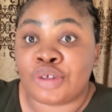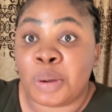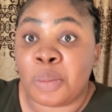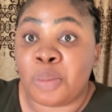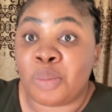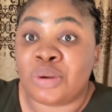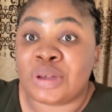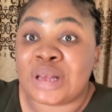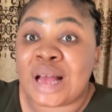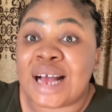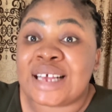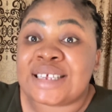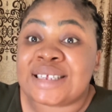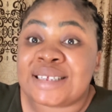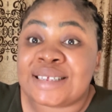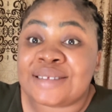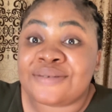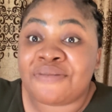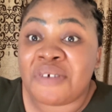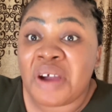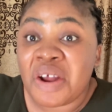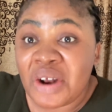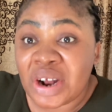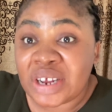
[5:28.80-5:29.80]
But as
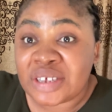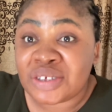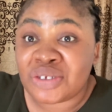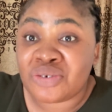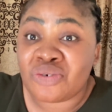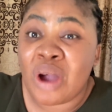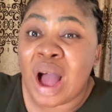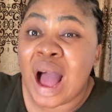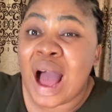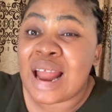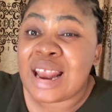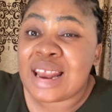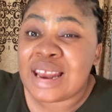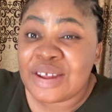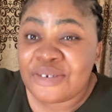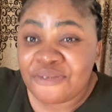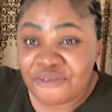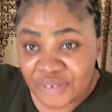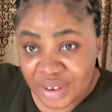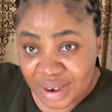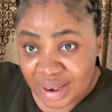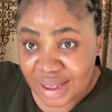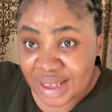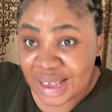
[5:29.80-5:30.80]
far as you are
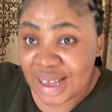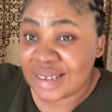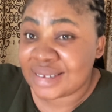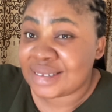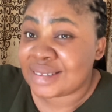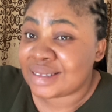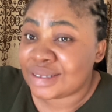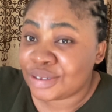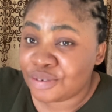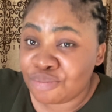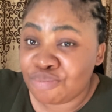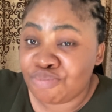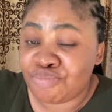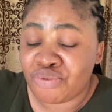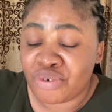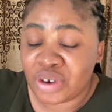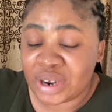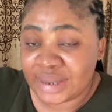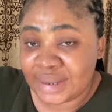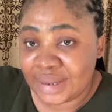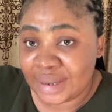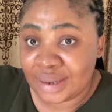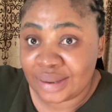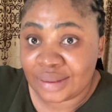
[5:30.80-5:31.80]
living, you are still
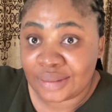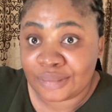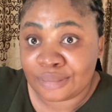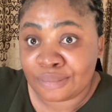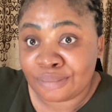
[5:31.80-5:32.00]
breathing.